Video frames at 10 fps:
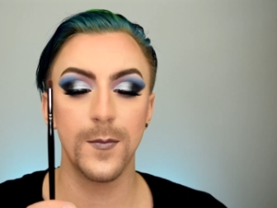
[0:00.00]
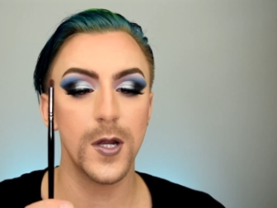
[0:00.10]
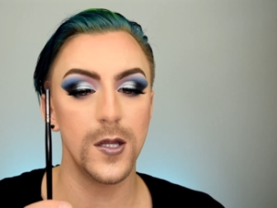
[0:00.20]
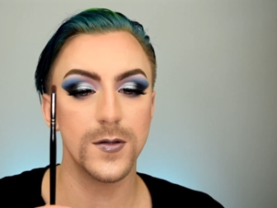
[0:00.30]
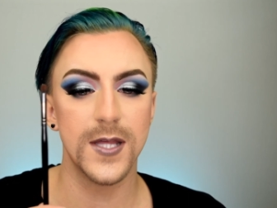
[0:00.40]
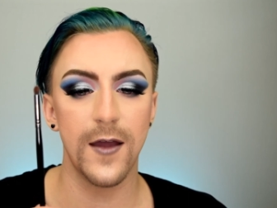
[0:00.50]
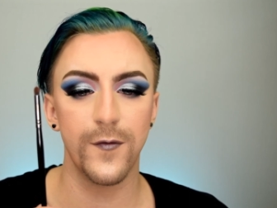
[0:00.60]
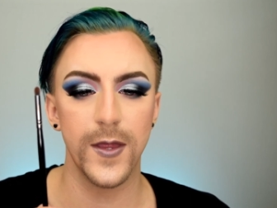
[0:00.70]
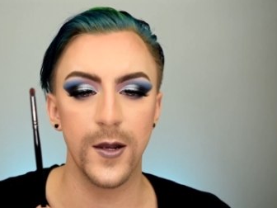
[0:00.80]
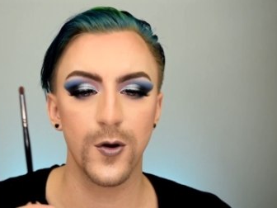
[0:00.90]
I'm going to use that
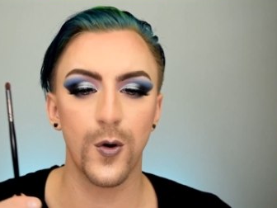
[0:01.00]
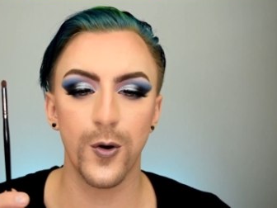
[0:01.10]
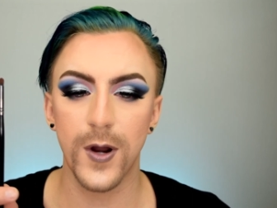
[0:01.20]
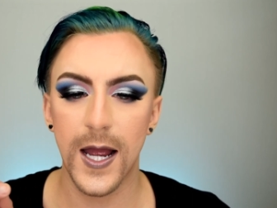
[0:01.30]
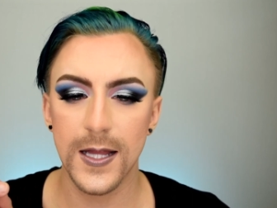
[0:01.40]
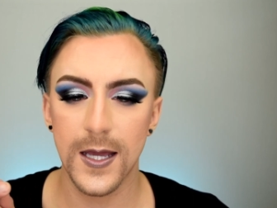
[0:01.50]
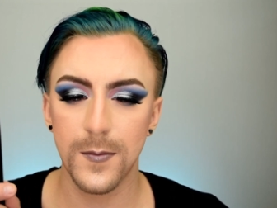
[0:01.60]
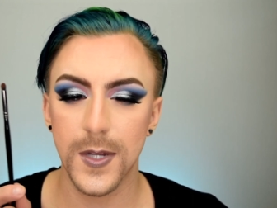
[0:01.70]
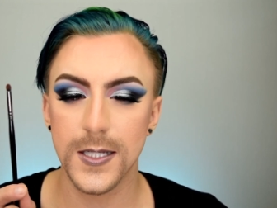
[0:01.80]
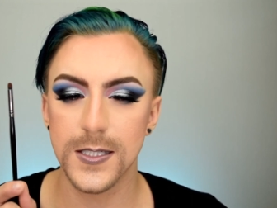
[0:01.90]
for the inner corner
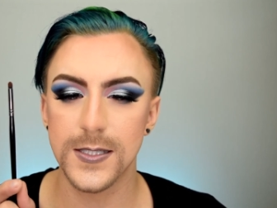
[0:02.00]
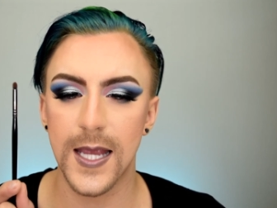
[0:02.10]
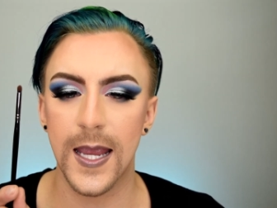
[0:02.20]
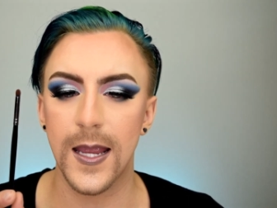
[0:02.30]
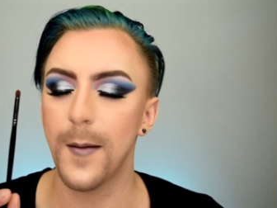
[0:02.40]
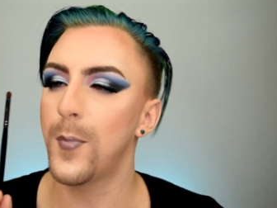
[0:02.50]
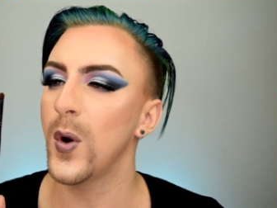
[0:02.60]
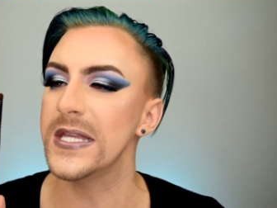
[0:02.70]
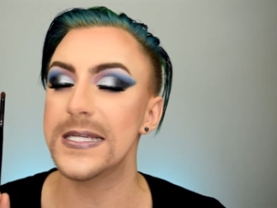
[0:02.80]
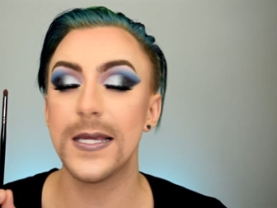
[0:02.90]
highlight because it's a
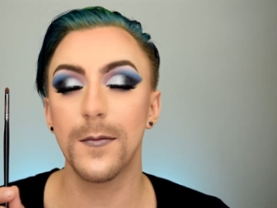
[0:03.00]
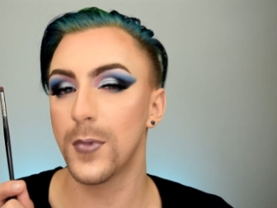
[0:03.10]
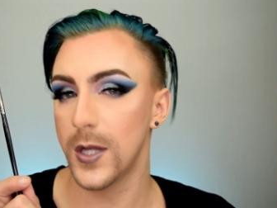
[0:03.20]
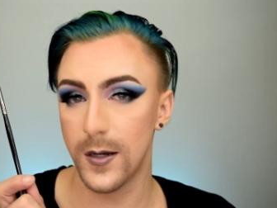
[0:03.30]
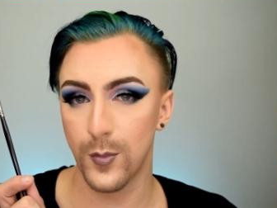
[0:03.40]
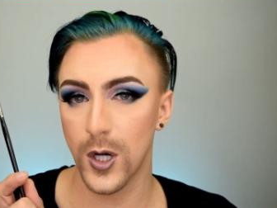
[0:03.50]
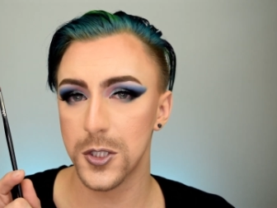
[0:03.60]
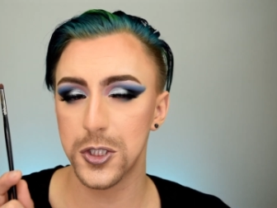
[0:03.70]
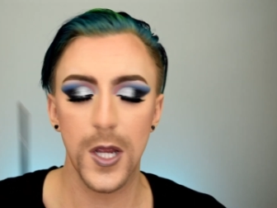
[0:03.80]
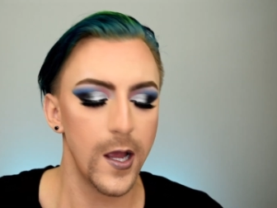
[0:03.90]
pointy bullet
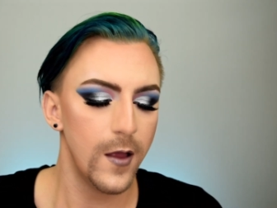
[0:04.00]
brush.